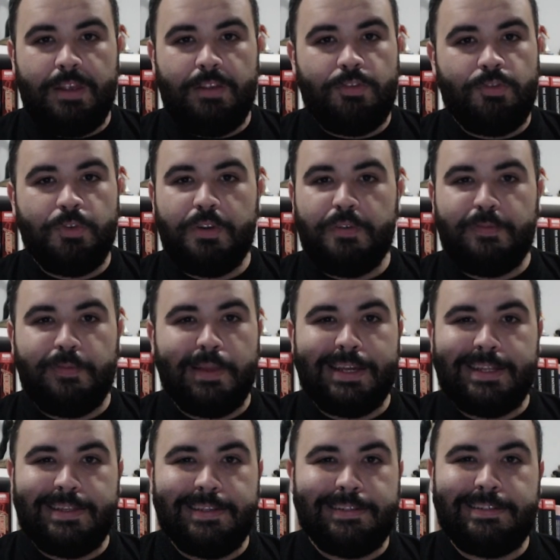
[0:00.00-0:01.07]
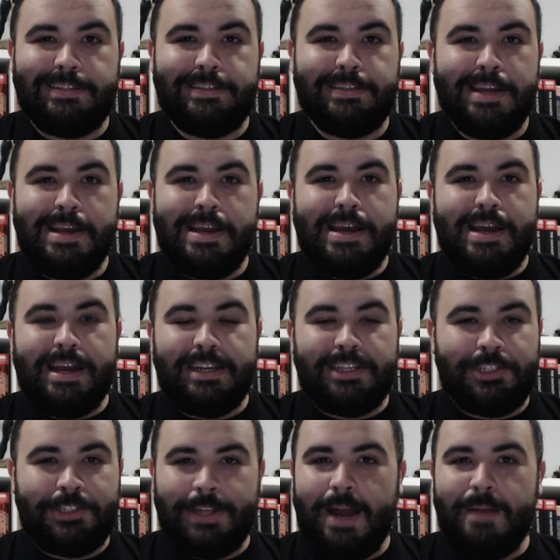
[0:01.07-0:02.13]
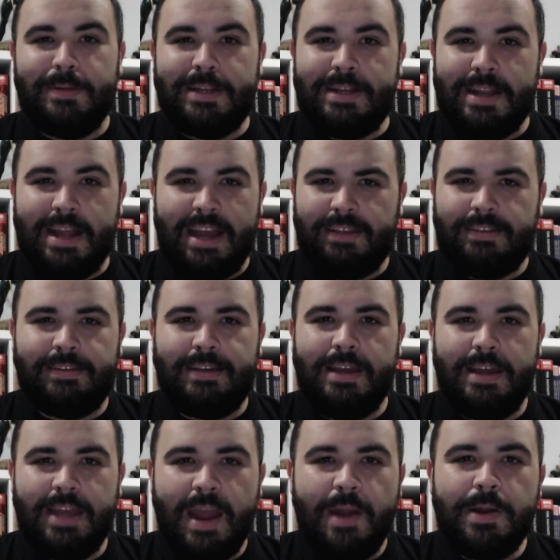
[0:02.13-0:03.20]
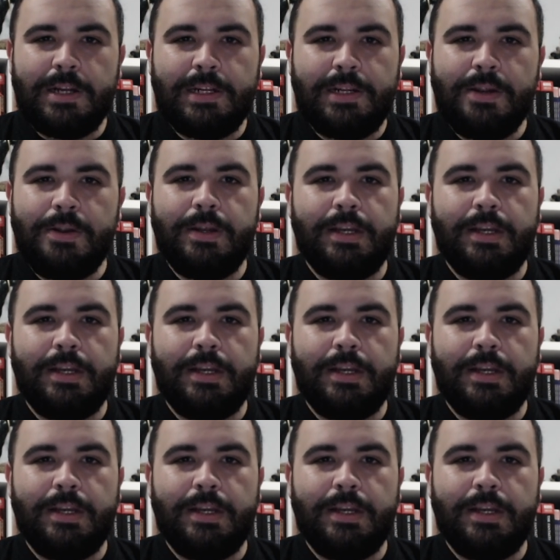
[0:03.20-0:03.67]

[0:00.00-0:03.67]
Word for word: sort of like this uh, shaman-esque character,